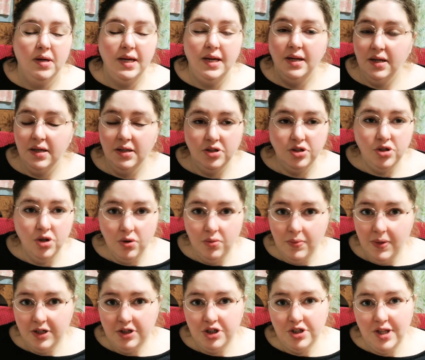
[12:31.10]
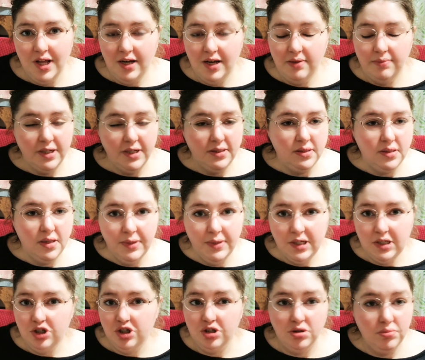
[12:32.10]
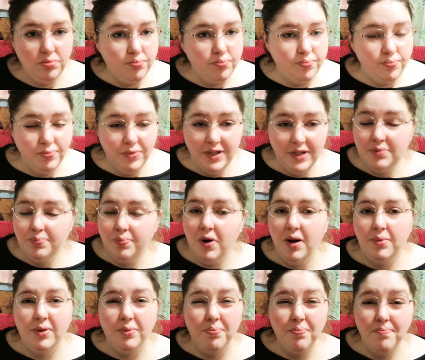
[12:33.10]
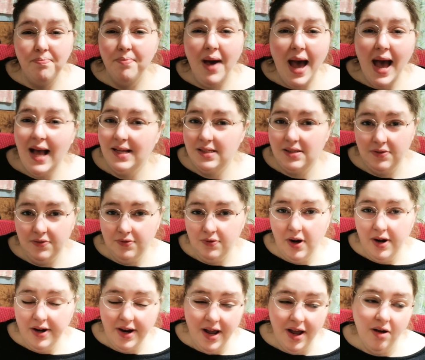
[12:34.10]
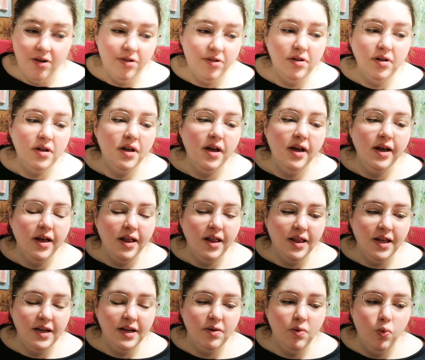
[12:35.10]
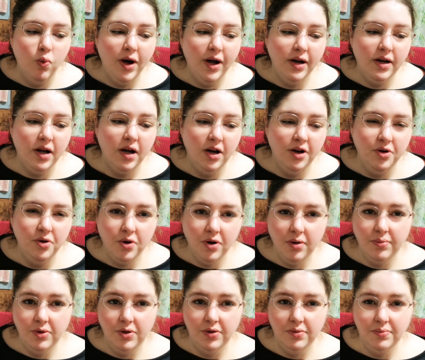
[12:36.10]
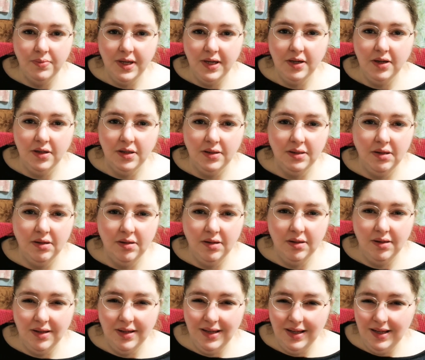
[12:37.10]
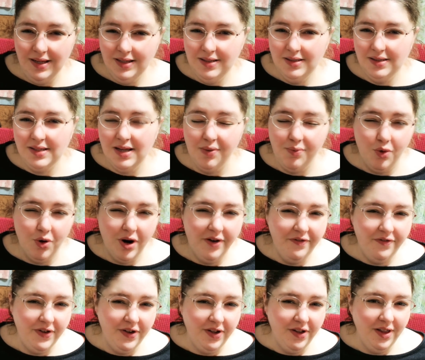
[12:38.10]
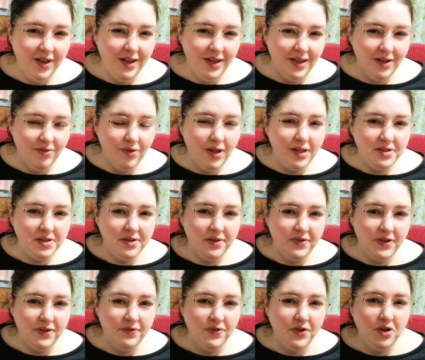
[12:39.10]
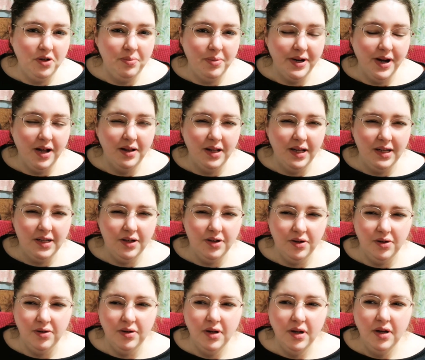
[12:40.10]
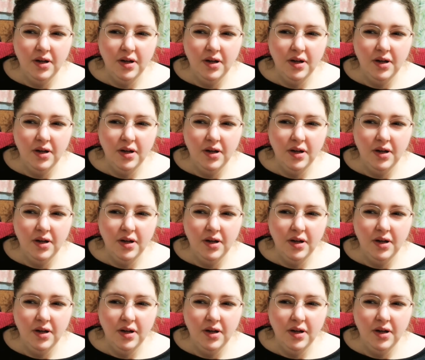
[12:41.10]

eating so much that my stomach just is probably massive right now. Like what a normal meal is, and where I feel like relatively full, but not like, you know,